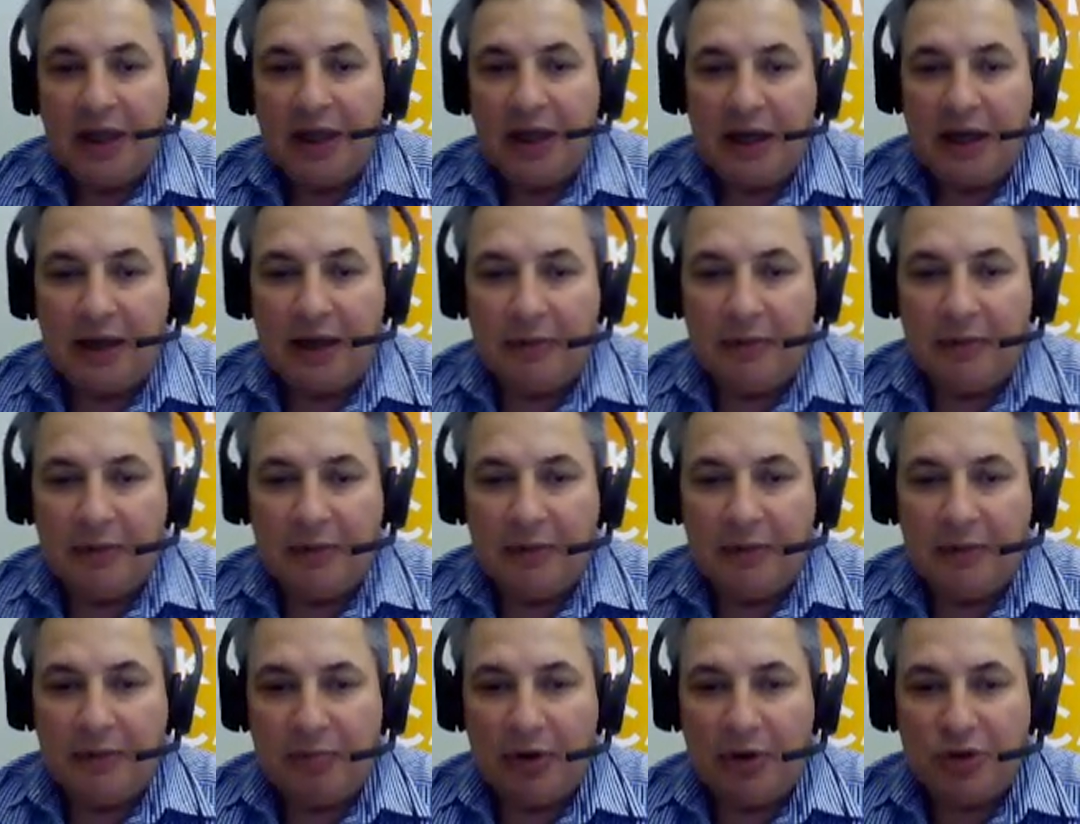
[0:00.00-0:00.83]

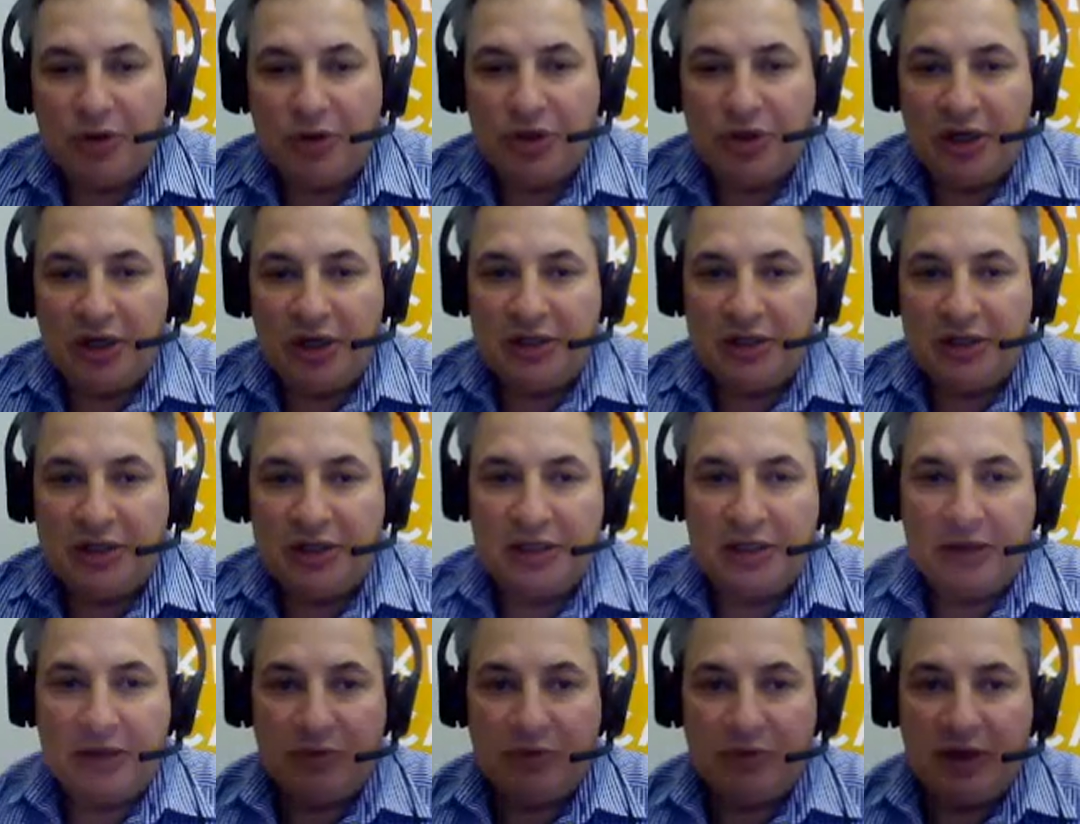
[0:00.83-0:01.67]
approach
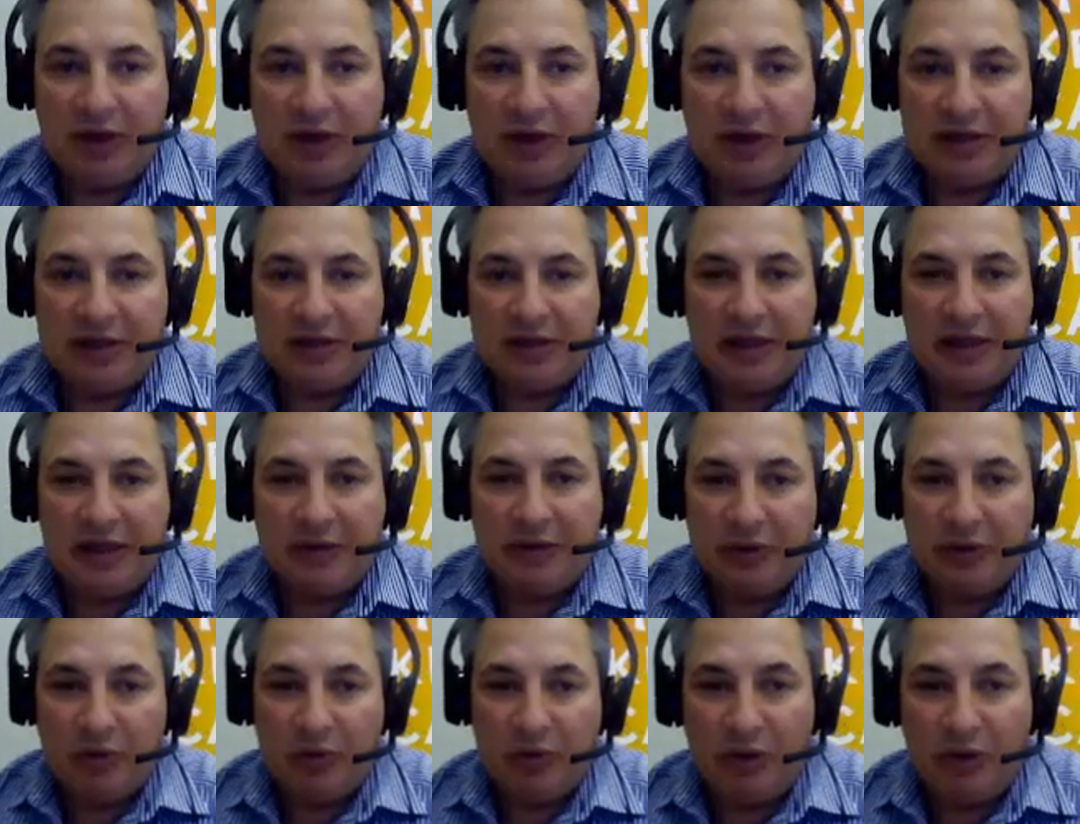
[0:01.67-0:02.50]
us in regards to their
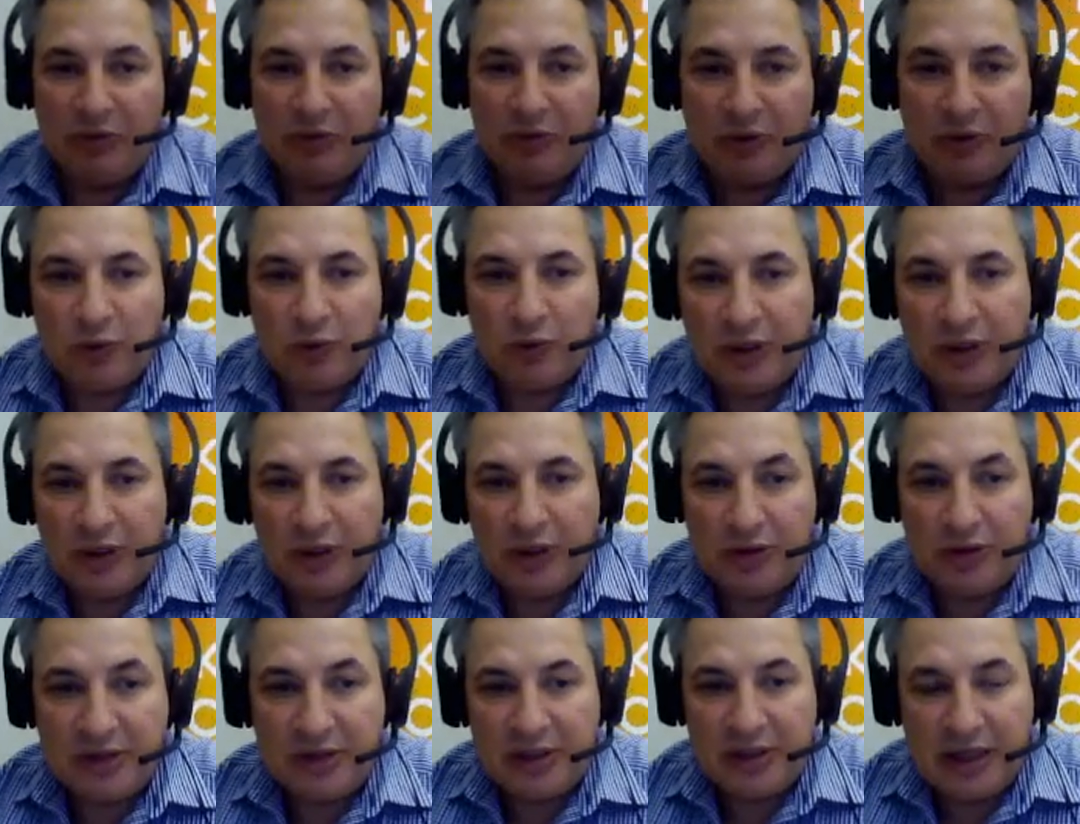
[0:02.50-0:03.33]
requirements, we
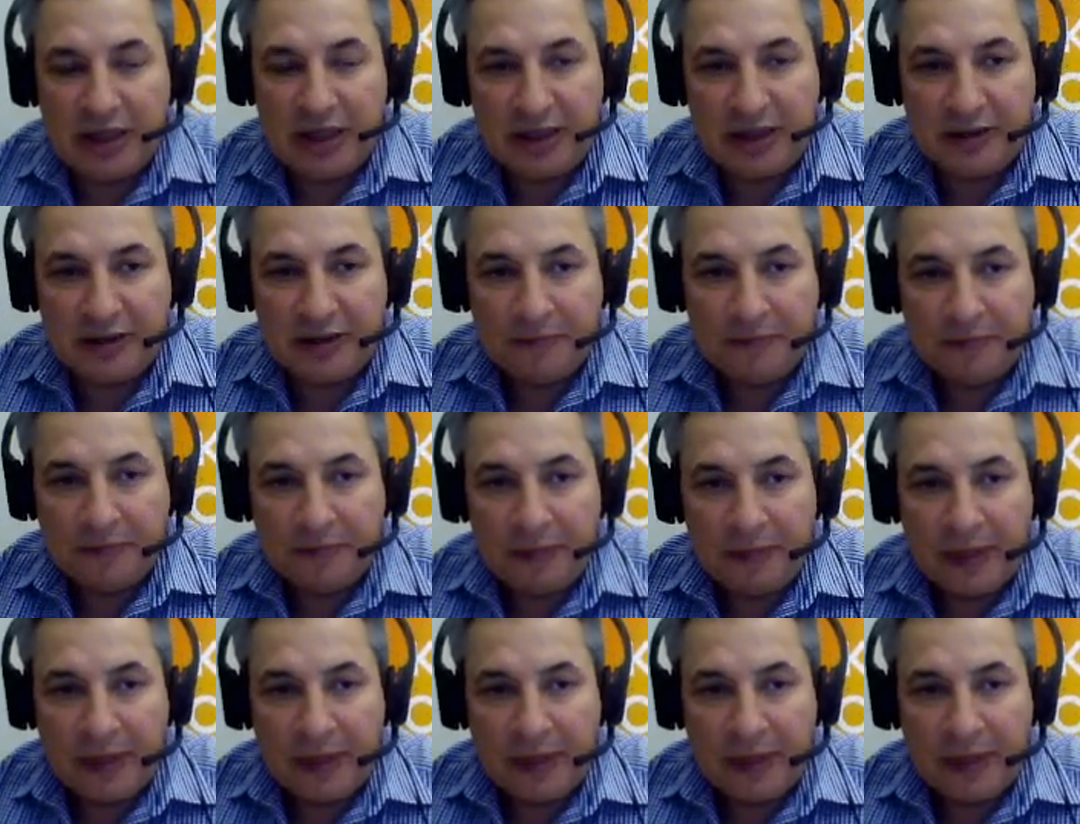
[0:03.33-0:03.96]
noticed that